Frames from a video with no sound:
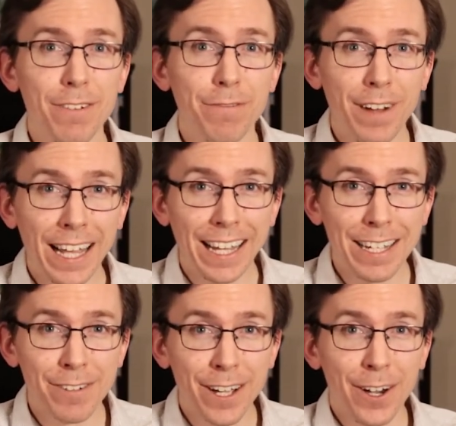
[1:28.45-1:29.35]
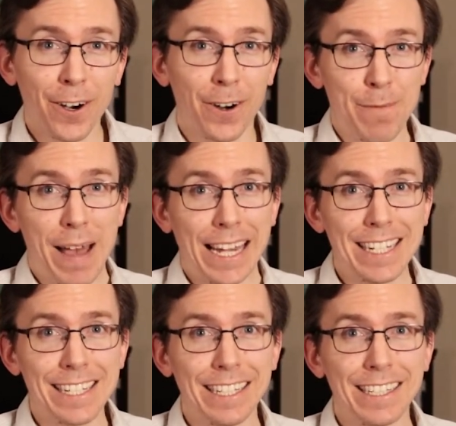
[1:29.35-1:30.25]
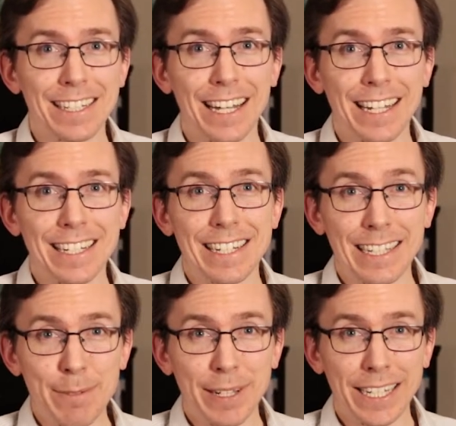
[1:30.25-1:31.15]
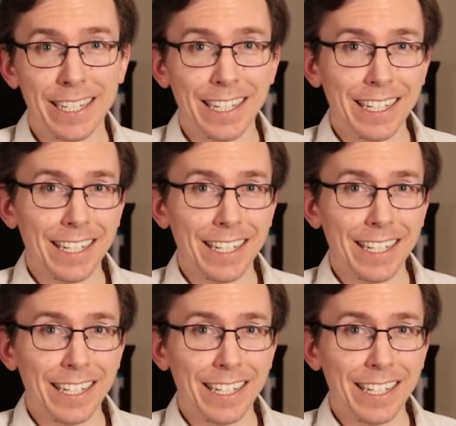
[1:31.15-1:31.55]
5 are magazine sizes limited.